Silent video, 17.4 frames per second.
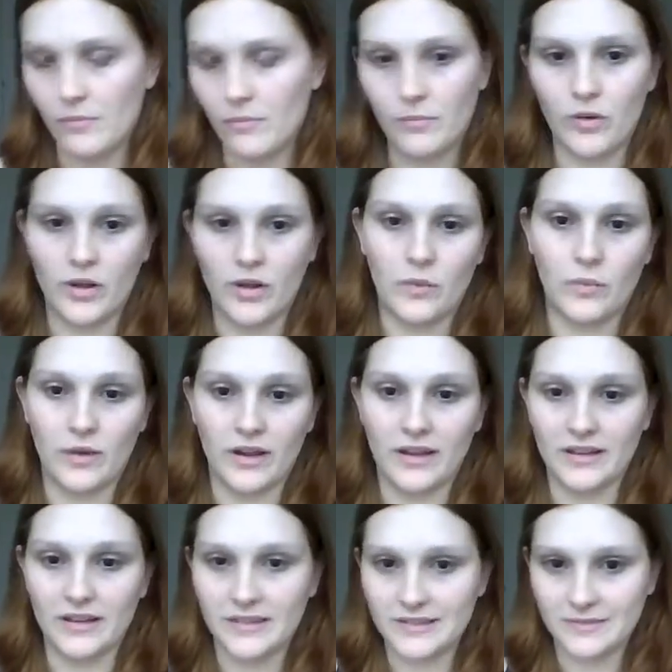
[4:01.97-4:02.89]
but it
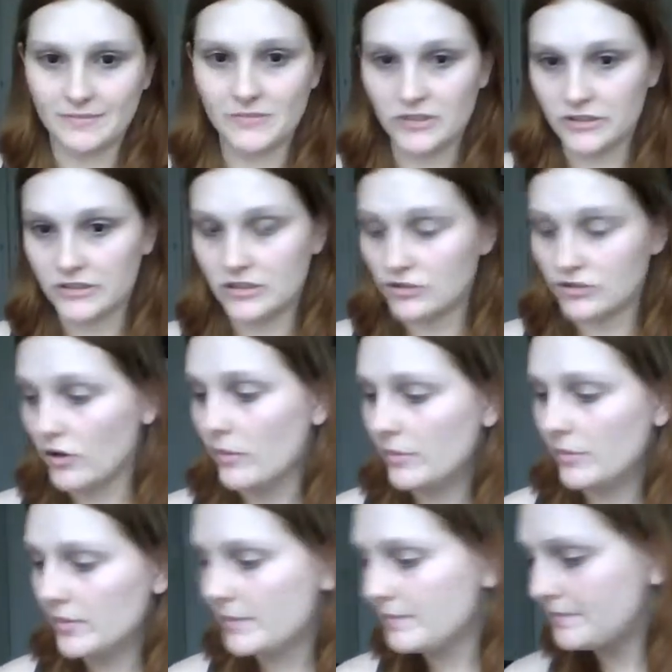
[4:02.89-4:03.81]
works, does the
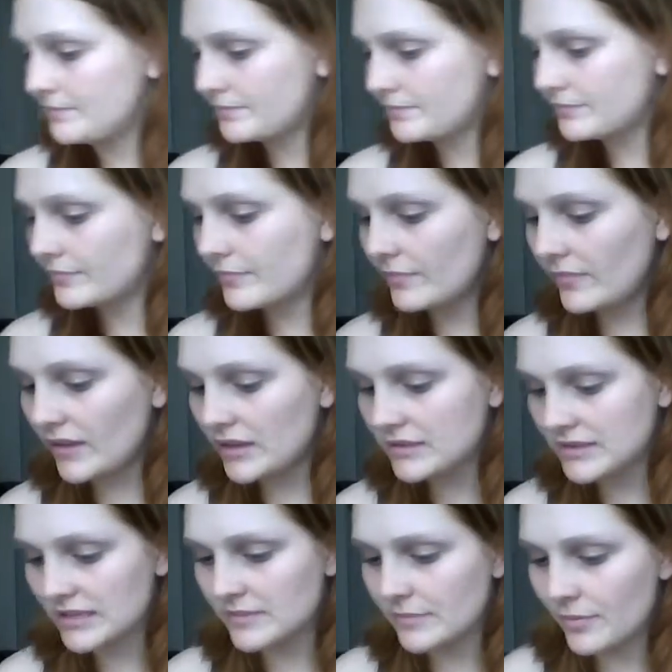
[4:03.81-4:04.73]
job.
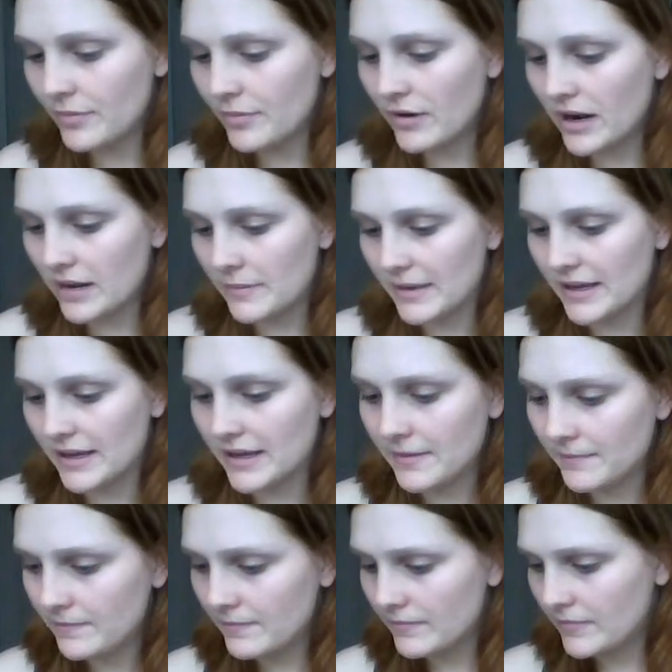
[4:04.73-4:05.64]
So that's my
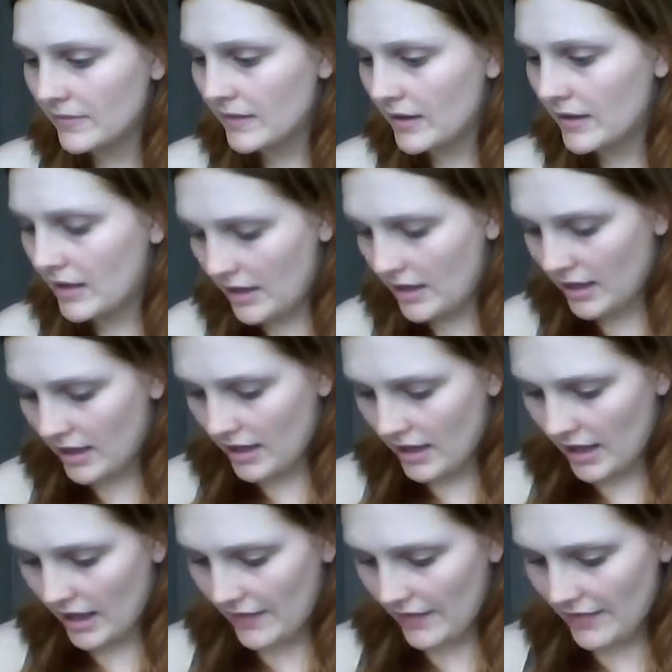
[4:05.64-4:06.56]
primer,
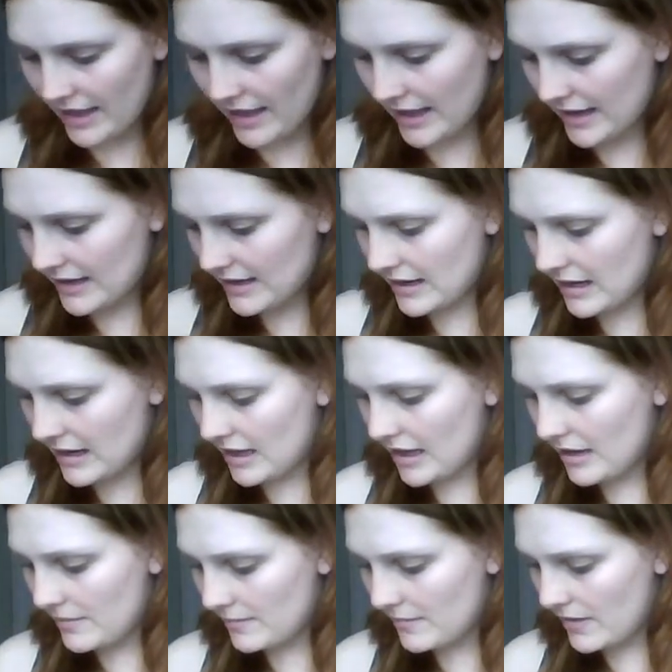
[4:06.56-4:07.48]
and
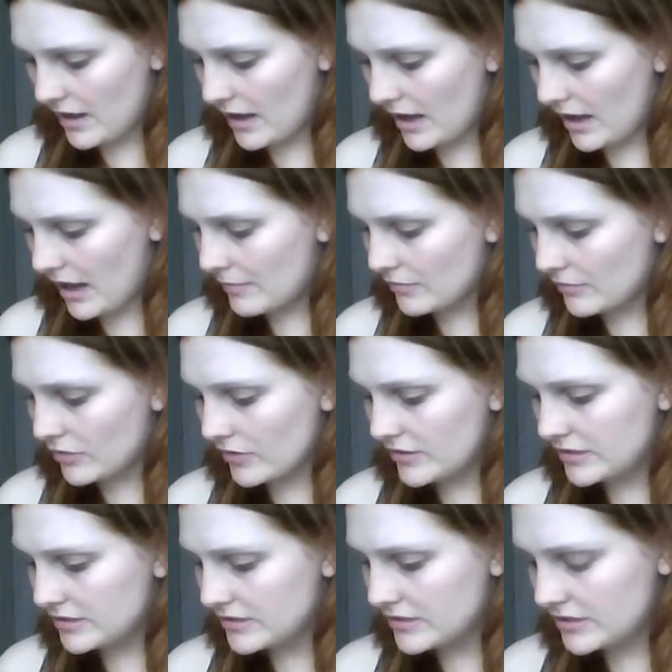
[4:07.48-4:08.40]
then I'm
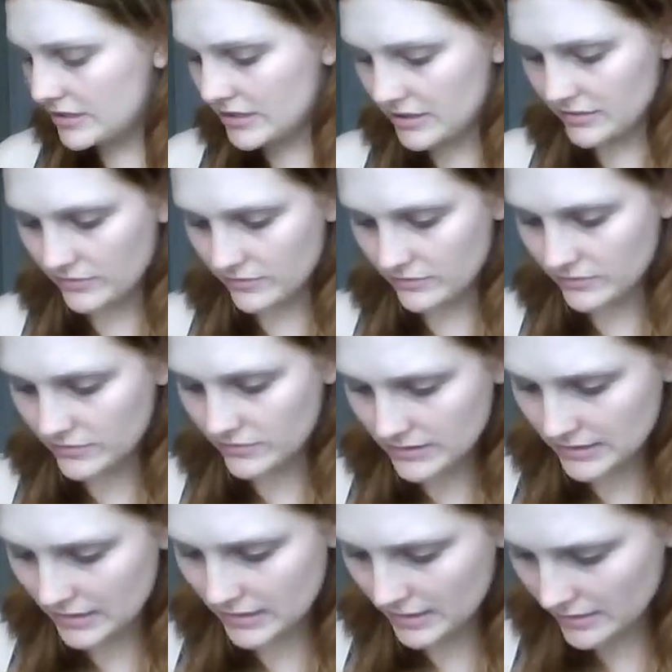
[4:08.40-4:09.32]
going to
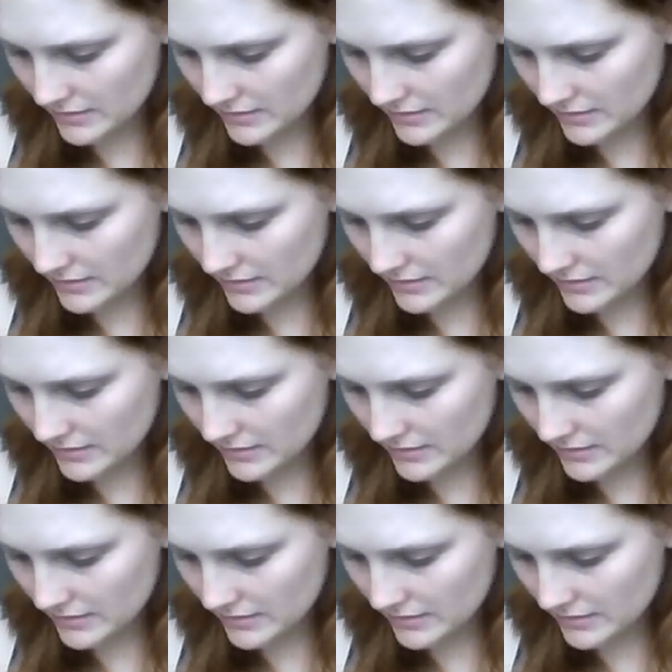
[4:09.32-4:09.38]
use